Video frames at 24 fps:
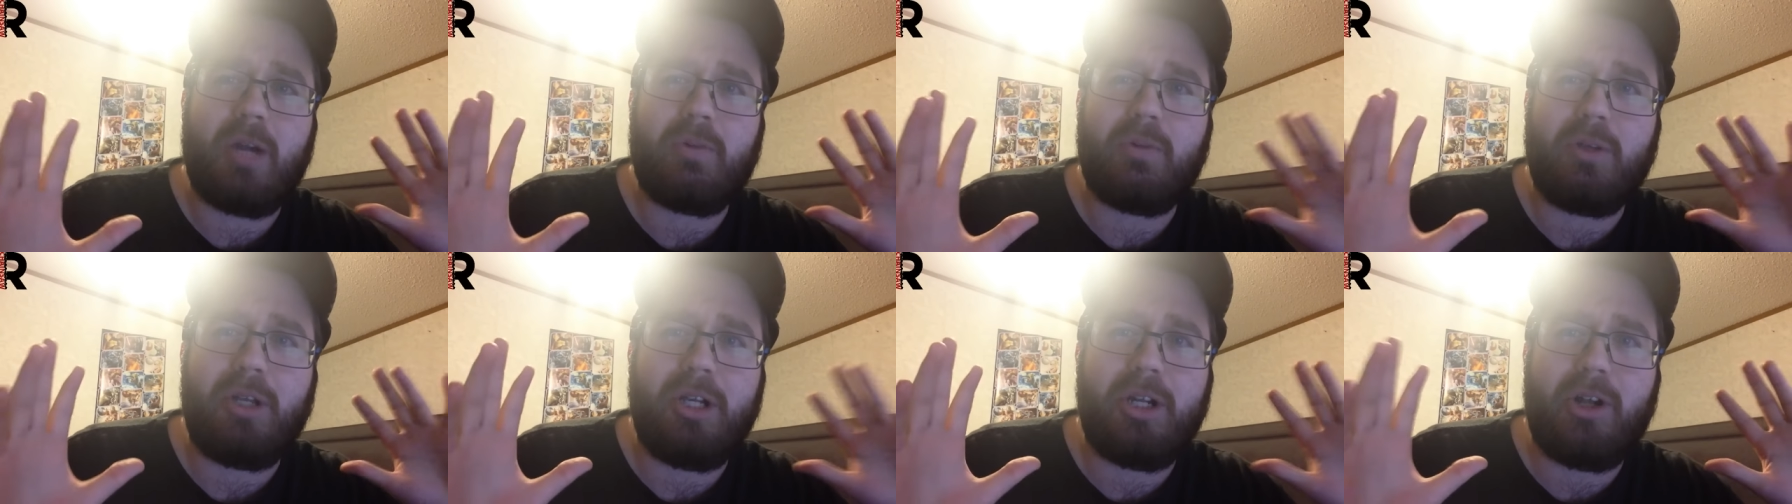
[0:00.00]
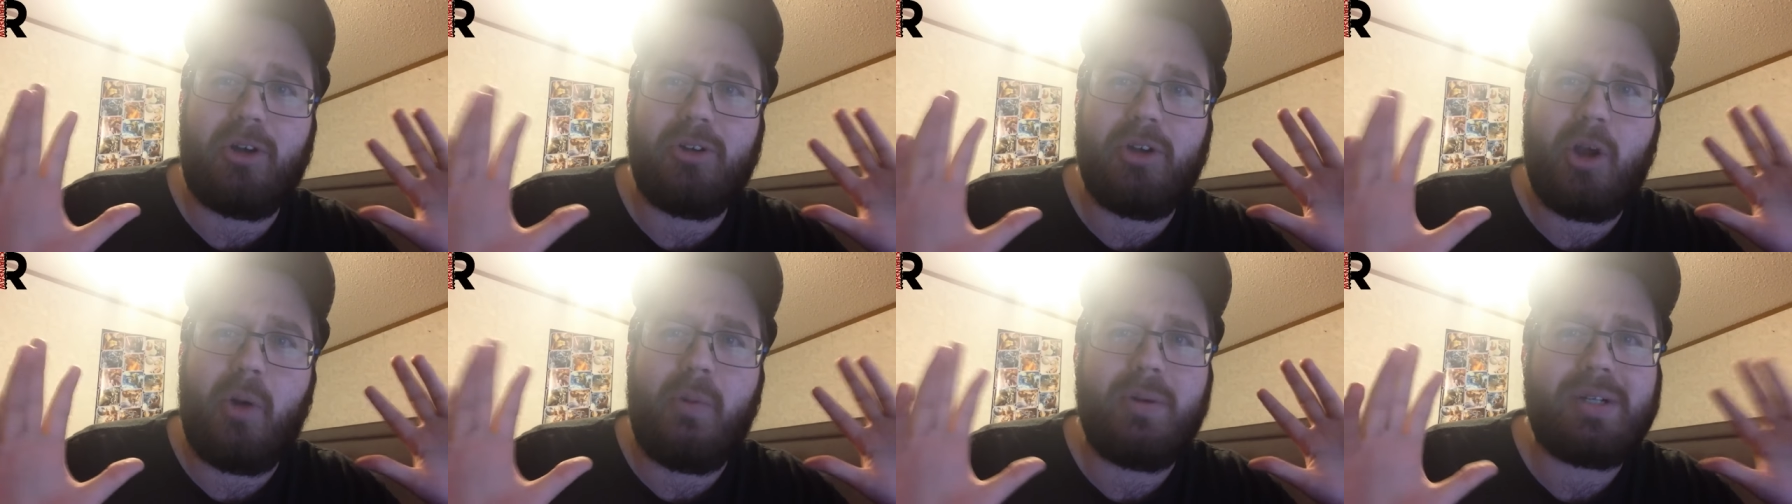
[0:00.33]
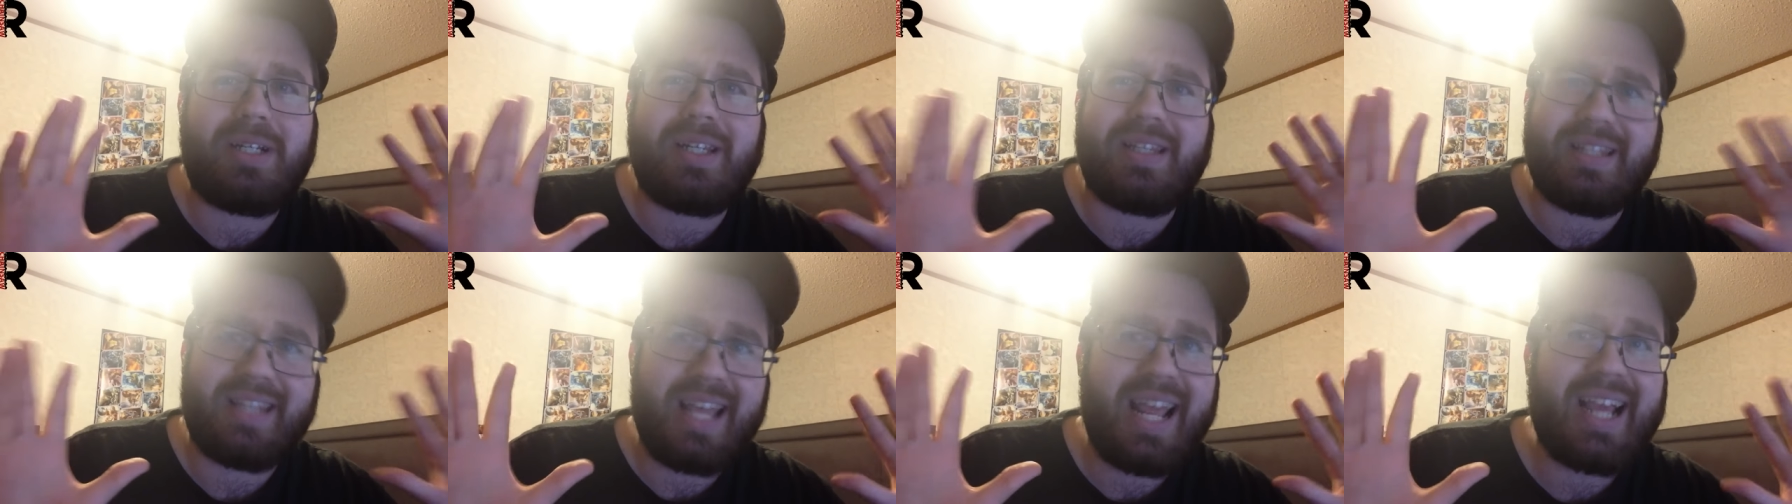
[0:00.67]
I really don't know
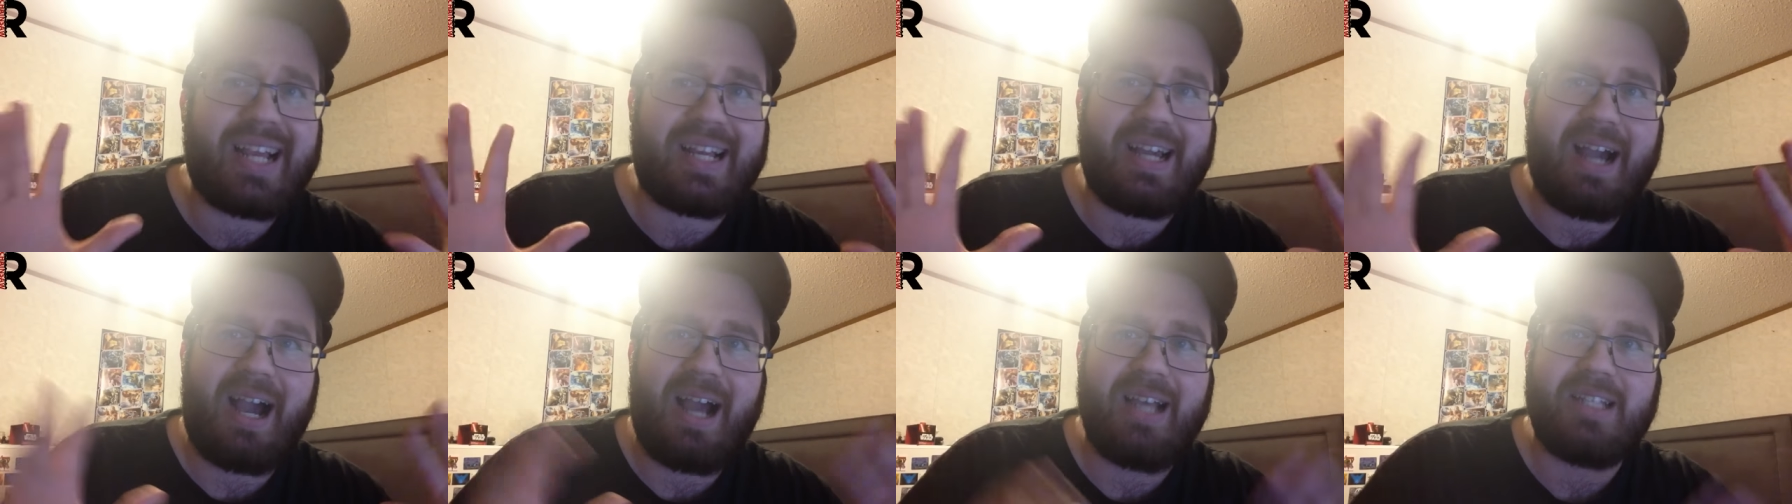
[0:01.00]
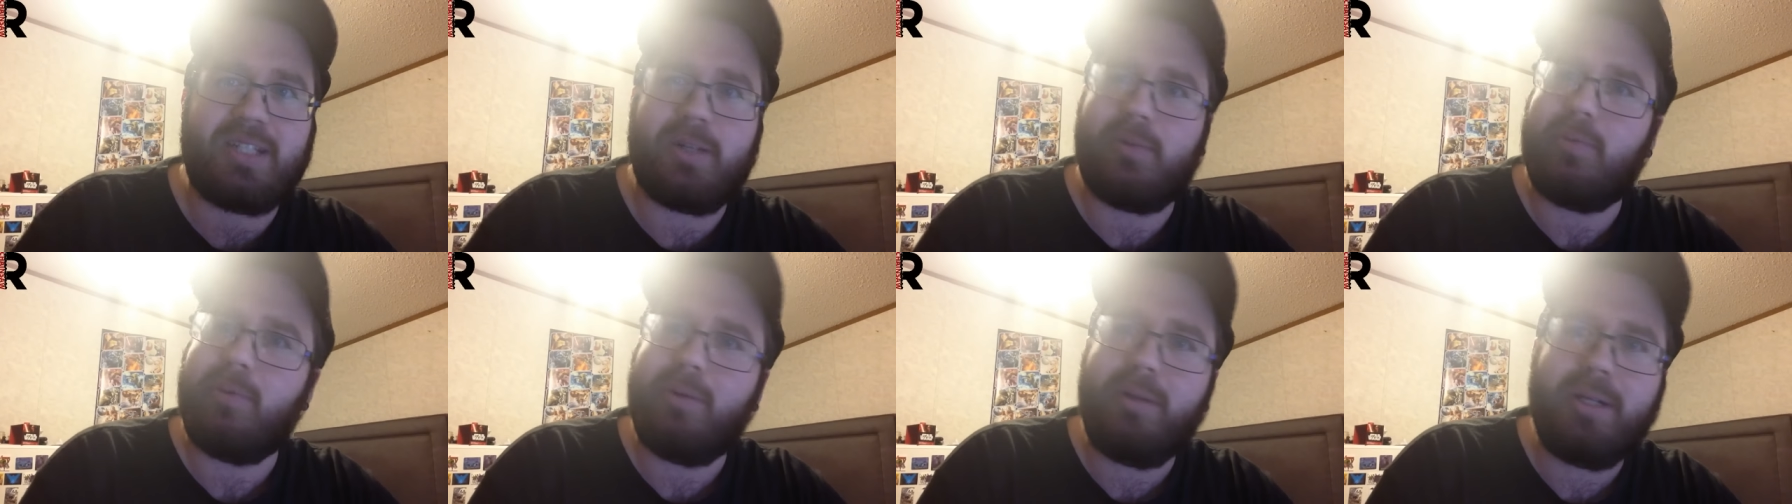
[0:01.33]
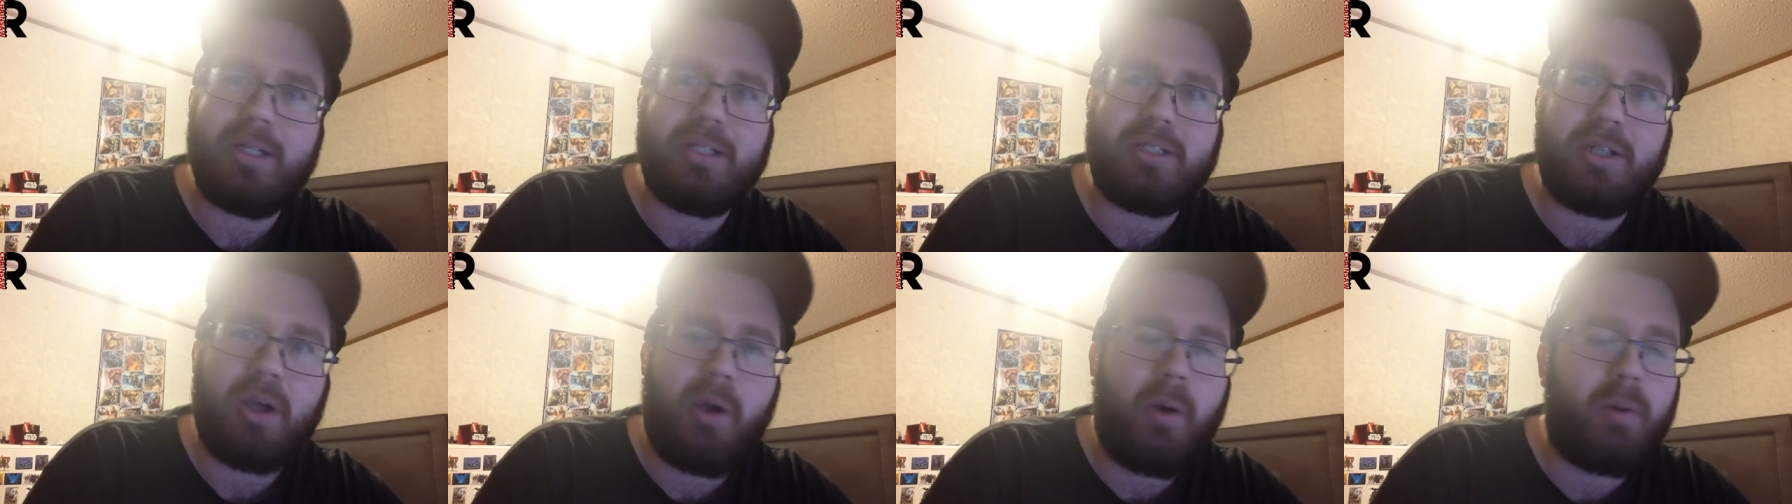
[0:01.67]
what to think, guys. I
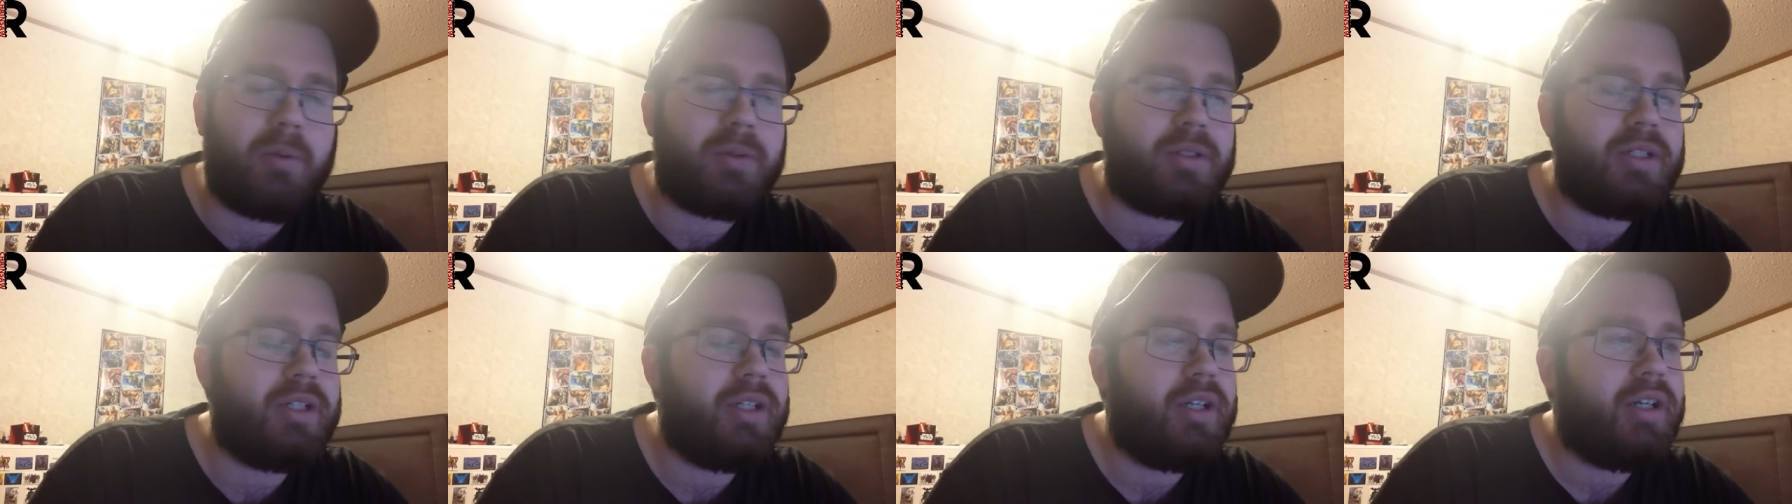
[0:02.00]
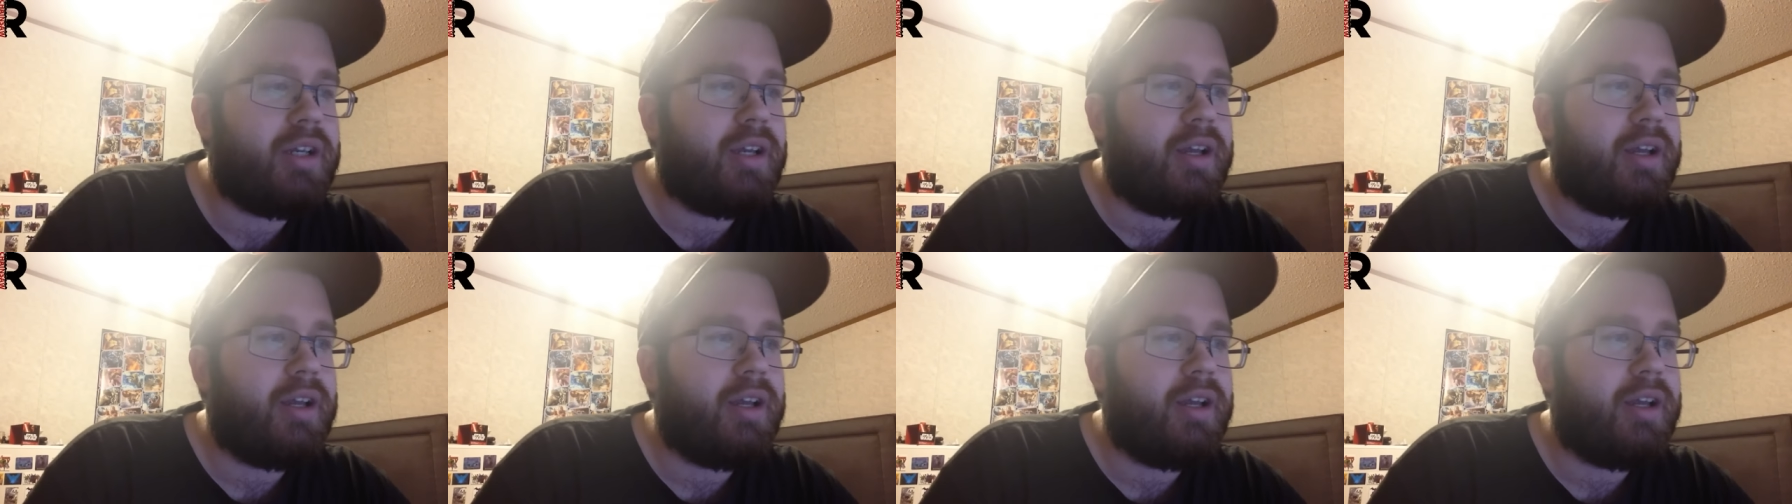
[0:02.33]
really don't.